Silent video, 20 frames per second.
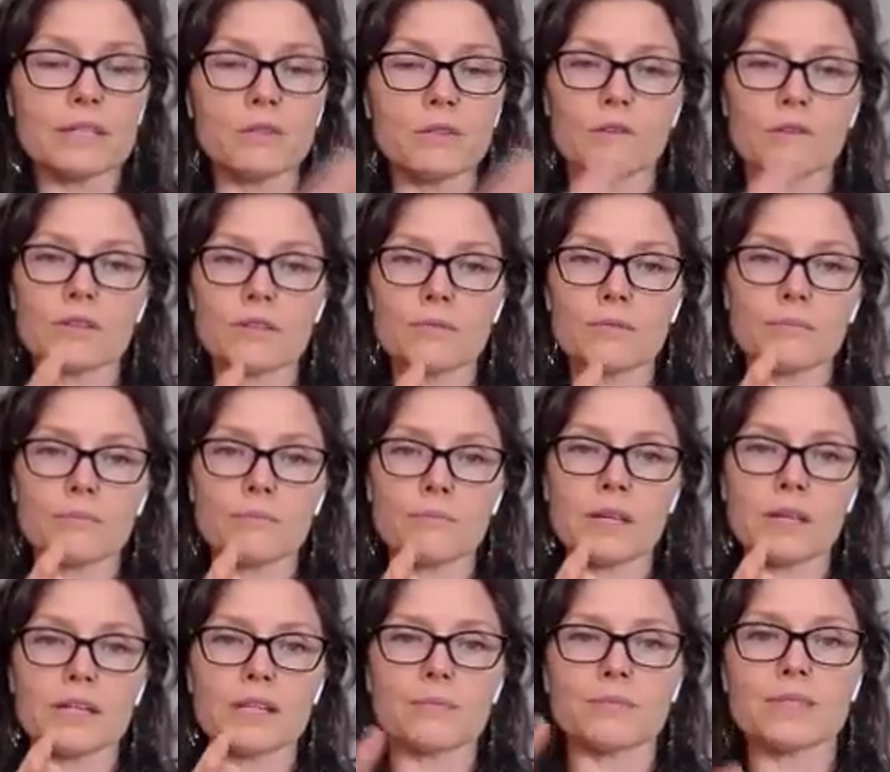or the
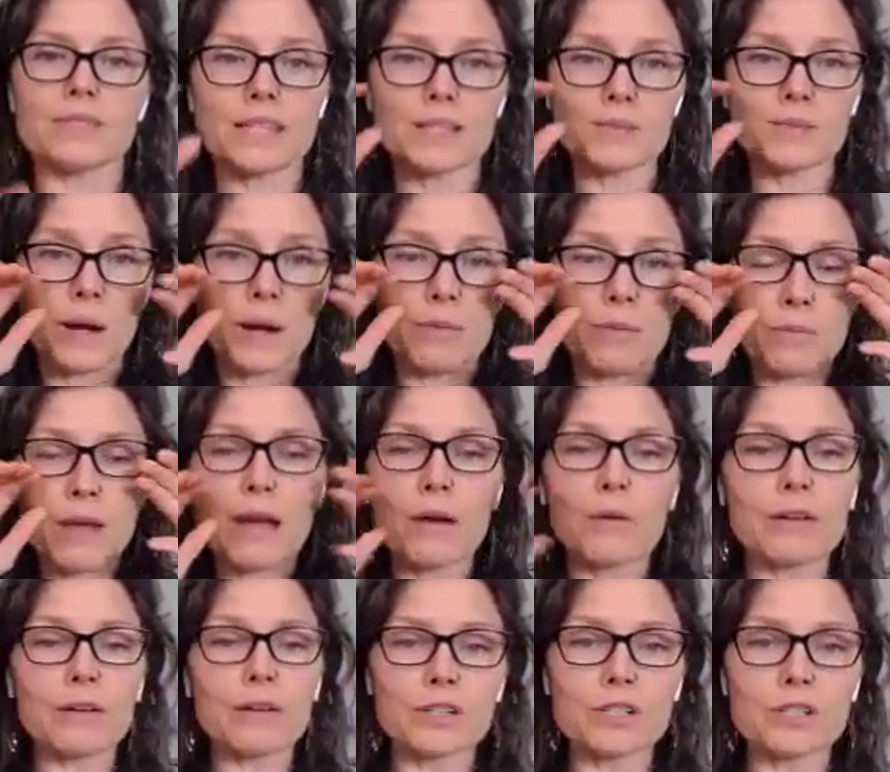medium-sized problem,
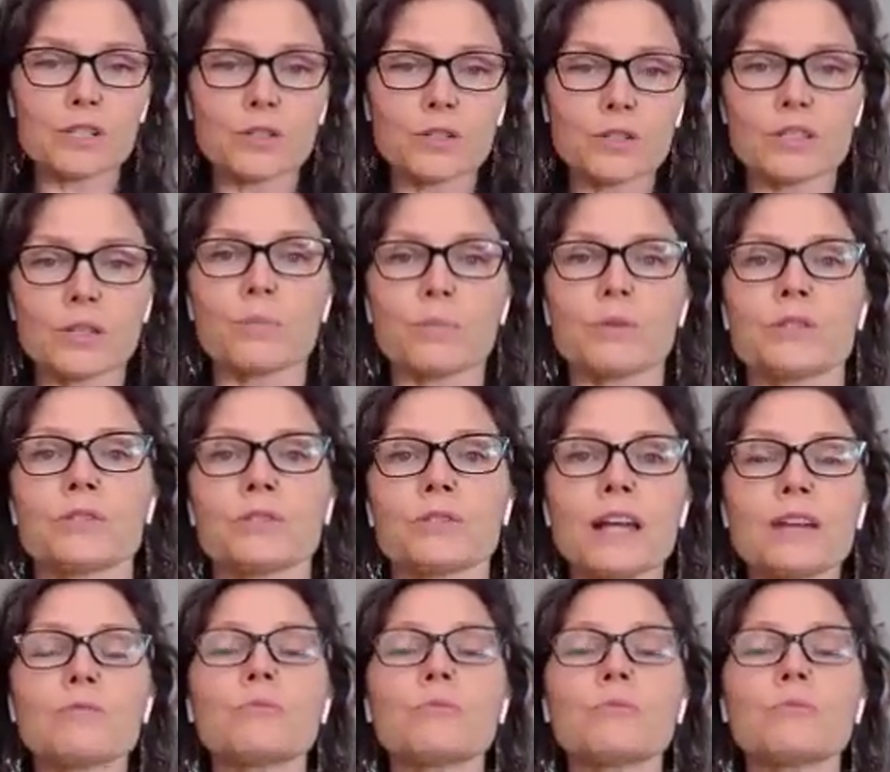however it shows up in your life,